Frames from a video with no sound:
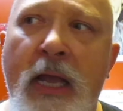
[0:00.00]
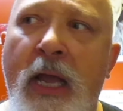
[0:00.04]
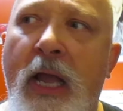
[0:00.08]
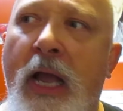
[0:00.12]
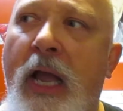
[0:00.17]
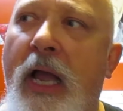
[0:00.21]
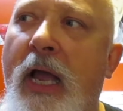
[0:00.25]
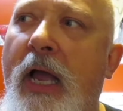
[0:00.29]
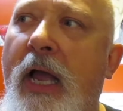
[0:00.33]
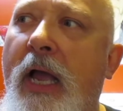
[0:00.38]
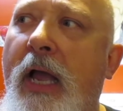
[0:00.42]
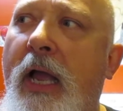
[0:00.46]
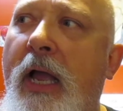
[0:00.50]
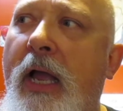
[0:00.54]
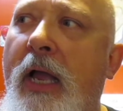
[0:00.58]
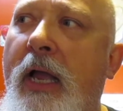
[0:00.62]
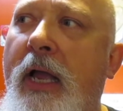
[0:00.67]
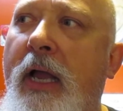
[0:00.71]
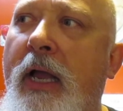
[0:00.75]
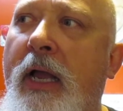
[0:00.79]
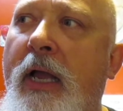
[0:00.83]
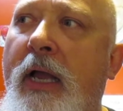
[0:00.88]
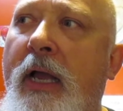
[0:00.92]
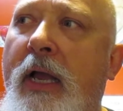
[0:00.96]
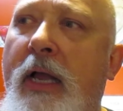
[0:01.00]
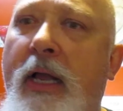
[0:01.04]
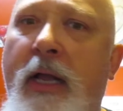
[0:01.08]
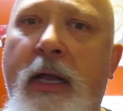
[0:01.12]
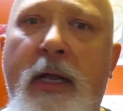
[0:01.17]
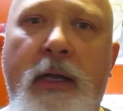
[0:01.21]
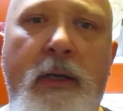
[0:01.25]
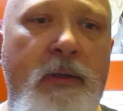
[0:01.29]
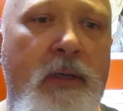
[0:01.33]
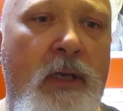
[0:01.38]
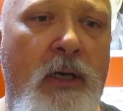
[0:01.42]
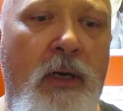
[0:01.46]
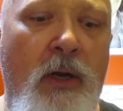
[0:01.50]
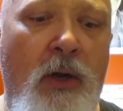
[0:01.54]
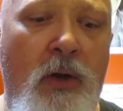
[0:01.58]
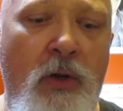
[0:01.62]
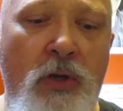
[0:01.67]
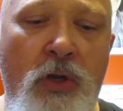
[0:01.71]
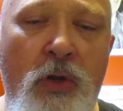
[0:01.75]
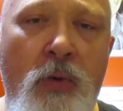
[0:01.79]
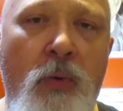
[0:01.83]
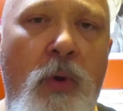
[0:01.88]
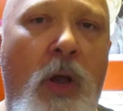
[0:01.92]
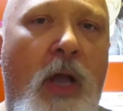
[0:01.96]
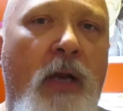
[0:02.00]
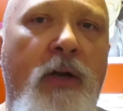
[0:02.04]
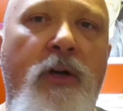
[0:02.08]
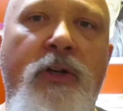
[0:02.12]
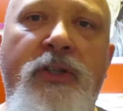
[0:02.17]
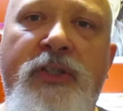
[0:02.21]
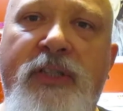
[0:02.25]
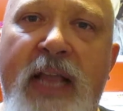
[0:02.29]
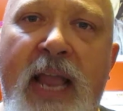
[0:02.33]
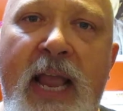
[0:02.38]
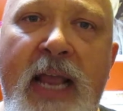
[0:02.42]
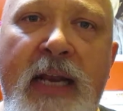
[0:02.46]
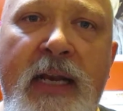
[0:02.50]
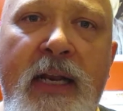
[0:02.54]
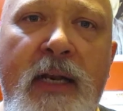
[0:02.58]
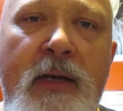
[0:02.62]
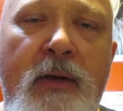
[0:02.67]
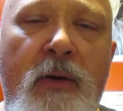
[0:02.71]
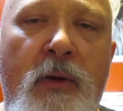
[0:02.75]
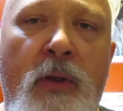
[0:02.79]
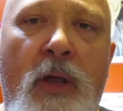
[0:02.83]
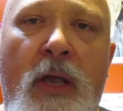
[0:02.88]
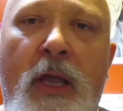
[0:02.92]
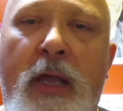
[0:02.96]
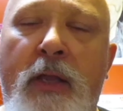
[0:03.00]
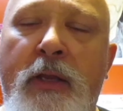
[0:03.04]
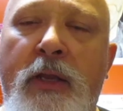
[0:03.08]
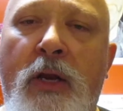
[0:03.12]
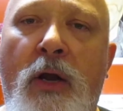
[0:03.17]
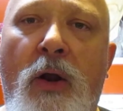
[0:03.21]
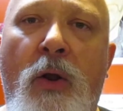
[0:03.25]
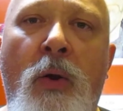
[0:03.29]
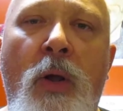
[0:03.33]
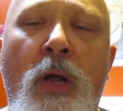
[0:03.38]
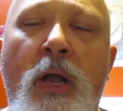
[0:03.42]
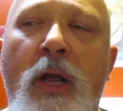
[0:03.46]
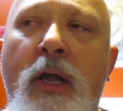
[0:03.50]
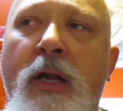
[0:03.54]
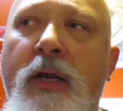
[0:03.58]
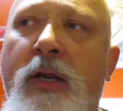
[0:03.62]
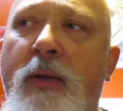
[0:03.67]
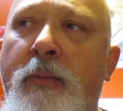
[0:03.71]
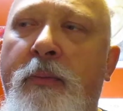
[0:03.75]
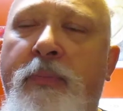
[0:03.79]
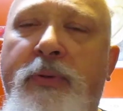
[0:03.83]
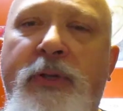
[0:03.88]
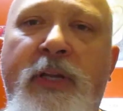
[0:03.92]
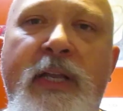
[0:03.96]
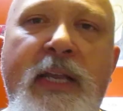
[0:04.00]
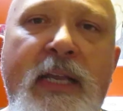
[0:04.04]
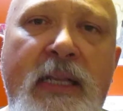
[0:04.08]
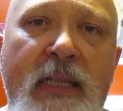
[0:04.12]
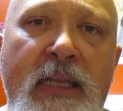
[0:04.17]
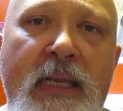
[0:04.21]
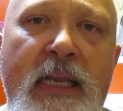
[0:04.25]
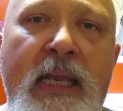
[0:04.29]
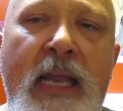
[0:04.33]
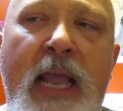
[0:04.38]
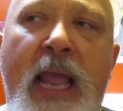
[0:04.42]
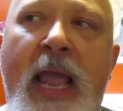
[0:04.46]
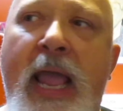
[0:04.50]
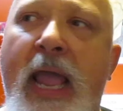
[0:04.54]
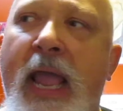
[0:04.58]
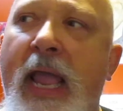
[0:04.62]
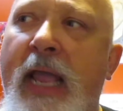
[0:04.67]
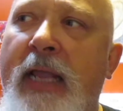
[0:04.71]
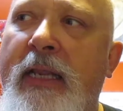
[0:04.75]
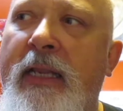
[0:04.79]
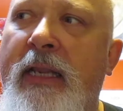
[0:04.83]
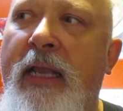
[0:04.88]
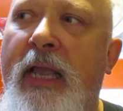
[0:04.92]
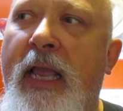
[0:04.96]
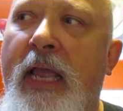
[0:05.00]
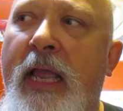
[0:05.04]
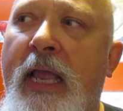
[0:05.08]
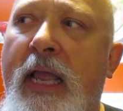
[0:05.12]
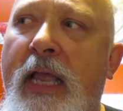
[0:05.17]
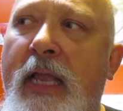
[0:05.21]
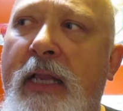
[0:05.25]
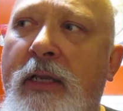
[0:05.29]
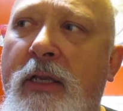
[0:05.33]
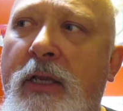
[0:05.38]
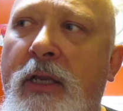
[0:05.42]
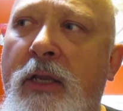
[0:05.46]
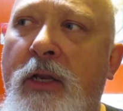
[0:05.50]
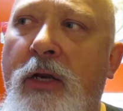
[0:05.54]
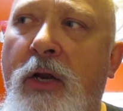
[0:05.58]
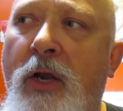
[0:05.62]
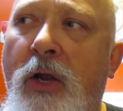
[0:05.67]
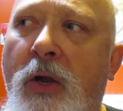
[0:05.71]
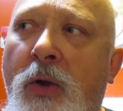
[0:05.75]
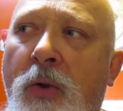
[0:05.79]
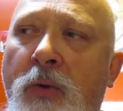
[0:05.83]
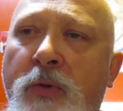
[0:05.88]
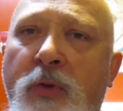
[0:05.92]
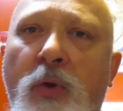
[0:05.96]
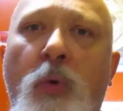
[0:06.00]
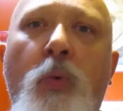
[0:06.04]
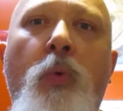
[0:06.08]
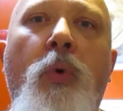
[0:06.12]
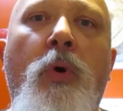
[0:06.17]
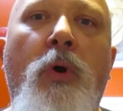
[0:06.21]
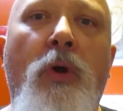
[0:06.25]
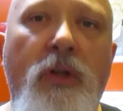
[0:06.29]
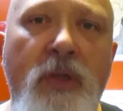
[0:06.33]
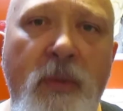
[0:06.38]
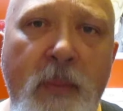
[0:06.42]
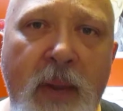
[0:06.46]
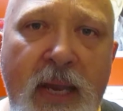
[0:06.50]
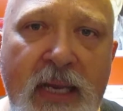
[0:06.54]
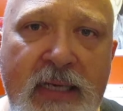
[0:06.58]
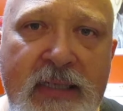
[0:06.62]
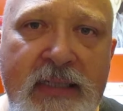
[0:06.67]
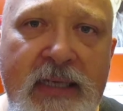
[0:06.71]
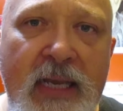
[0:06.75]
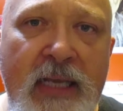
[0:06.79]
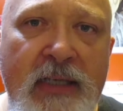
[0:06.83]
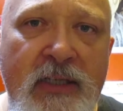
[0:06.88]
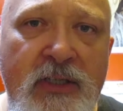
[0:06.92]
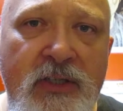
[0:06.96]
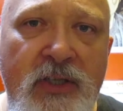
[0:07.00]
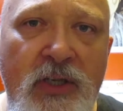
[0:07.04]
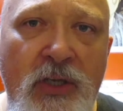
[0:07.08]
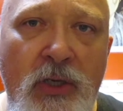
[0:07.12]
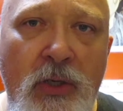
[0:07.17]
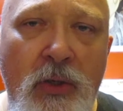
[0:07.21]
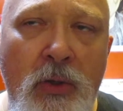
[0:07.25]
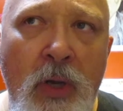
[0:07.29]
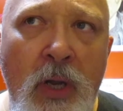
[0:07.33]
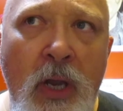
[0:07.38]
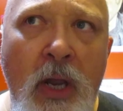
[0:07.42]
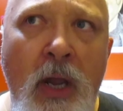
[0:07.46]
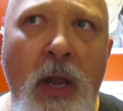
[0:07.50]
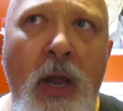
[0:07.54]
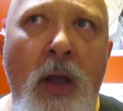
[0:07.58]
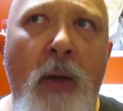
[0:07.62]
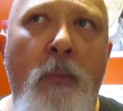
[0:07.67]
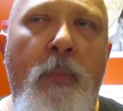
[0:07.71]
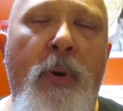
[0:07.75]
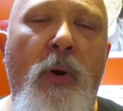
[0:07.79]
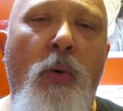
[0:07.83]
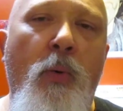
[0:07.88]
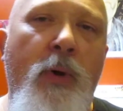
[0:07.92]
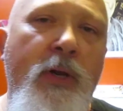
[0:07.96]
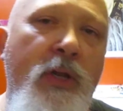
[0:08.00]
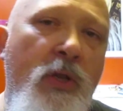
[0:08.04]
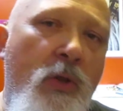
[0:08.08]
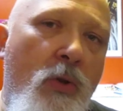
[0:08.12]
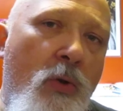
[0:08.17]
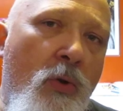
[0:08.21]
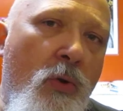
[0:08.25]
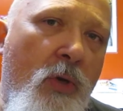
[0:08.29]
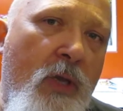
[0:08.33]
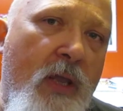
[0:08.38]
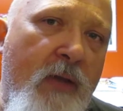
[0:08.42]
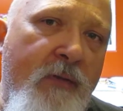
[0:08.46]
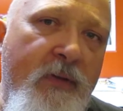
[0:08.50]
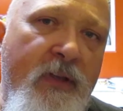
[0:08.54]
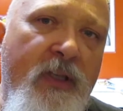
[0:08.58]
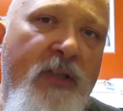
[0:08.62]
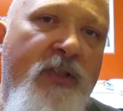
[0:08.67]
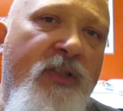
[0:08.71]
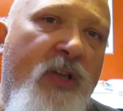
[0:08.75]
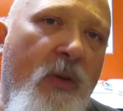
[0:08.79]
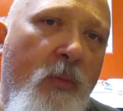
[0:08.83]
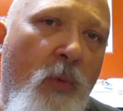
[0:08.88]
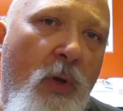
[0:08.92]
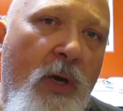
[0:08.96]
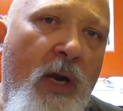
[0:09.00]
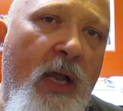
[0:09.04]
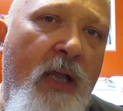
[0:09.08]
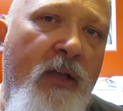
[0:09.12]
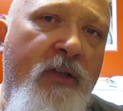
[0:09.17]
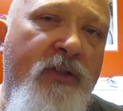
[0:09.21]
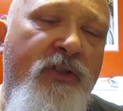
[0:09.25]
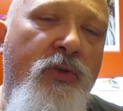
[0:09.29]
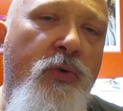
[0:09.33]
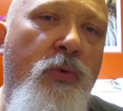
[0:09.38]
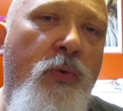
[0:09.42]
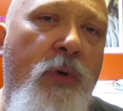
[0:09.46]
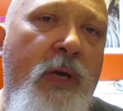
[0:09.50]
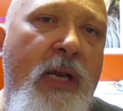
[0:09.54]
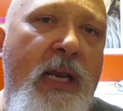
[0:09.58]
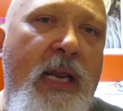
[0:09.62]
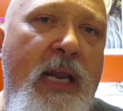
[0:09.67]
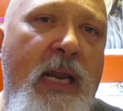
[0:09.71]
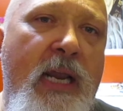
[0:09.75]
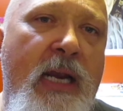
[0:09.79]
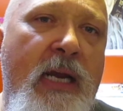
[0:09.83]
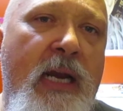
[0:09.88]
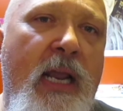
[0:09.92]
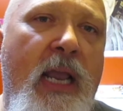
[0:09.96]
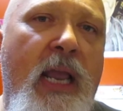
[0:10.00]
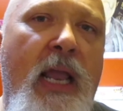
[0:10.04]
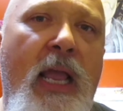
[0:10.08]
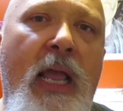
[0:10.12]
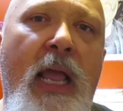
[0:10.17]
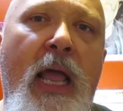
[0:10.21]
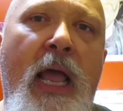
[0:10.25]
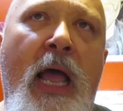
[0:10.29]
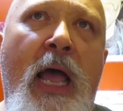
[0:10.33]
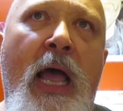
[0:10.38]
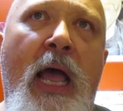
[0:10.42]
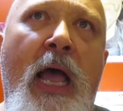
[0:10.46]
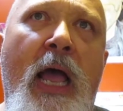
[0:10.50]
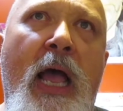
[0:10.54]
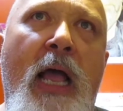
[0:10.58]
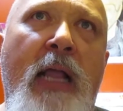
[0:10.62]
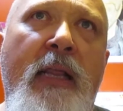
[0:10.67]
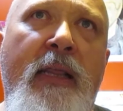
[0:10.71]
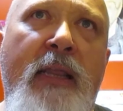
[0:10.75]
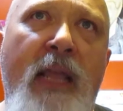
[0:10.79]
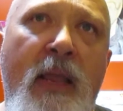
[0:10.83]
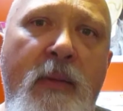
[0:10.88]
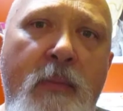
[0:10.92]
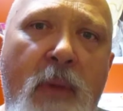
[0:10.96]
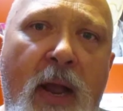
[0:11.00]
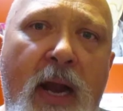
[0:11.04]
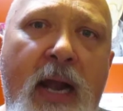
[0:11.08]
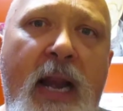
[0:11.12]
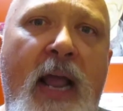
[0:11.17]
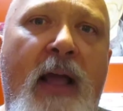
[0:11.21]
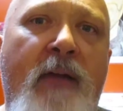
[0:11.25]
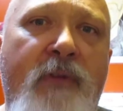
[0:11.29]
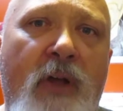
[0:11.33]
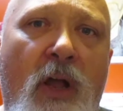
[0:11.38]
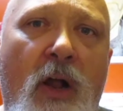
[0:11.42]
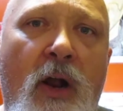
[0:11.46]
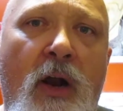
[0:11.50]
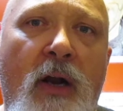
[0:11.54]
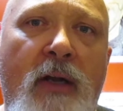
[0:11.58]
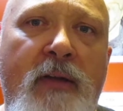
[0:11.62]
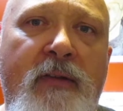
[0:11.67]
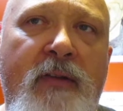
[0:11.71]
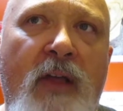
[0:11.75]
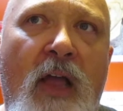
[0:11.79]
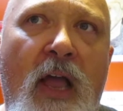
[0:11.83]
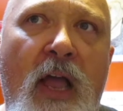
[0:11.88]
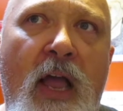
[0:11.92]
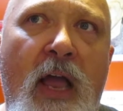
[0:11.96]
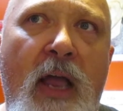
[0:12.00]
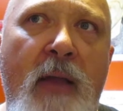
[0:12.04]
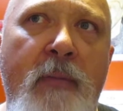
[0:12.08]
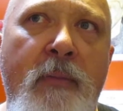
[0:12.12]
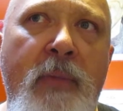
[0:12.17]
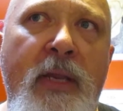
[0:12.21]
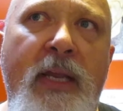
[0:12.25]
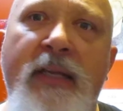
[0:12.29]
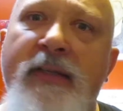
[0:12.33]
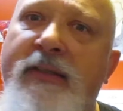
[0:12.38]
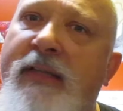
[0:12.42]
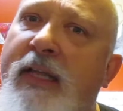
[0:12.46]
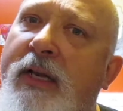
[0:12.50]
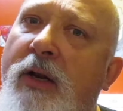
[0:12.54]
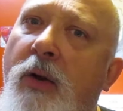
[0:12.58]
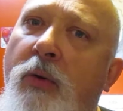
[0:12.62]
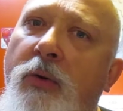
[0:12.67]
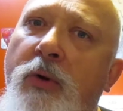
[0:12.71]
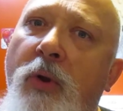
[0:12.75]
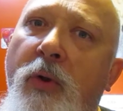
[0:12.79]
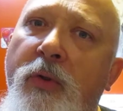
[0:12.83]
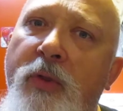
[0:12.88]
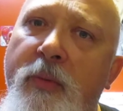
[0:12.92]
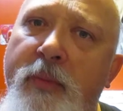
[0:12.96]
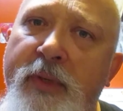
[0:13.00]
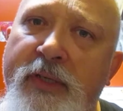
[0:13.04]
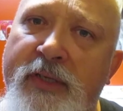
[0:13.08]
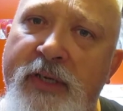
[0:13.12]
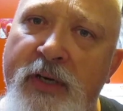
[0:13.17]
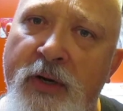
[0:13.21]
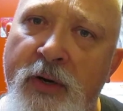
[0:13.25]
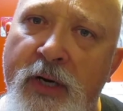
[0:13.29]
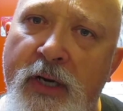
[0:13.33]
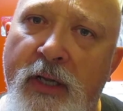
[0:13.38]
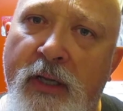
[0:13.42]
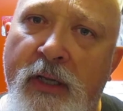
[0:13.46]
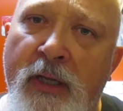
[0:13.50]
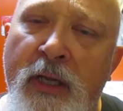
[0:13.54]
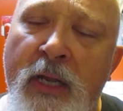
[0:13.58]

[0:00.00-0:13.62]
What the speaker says: you understand it, completely, and the world makes sense to you. But when you give it to someone else to read, they might have a hard time because they don't know the material.